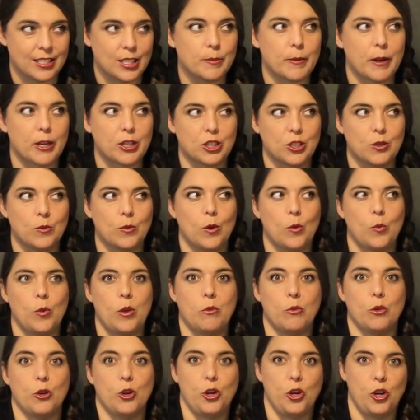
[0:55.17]
especially when
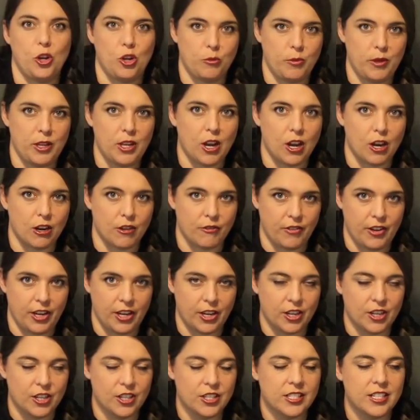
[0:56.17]
we were newbie
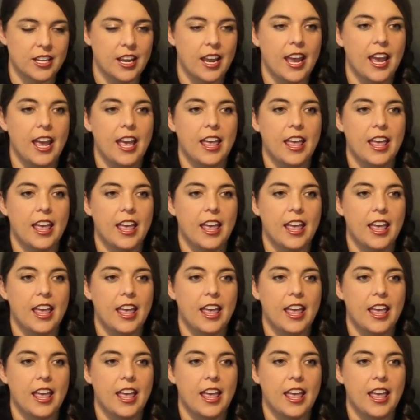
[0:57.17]
RVers,